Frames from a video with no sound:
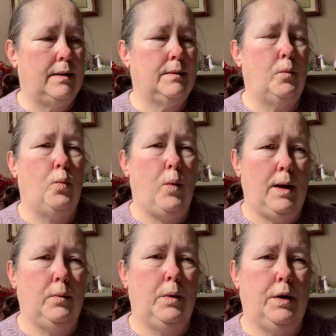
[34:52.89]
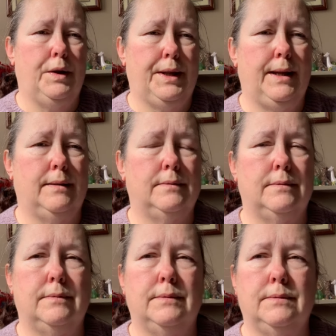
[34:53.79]
Well worth it.
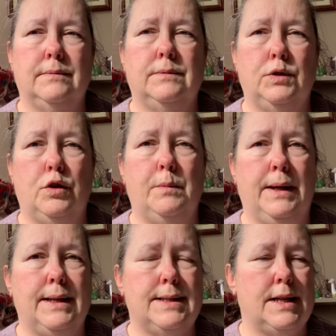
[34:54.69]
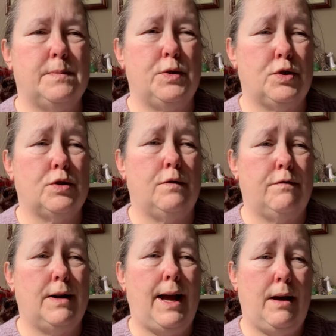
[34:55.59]
normally it takes me just over
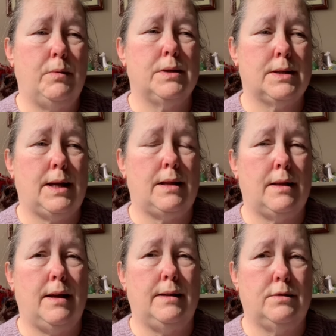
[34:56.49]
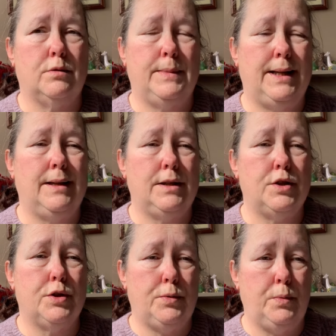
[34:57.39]
an hour to get there. It took me nearly
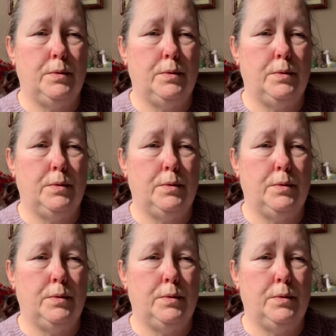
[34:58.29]
two.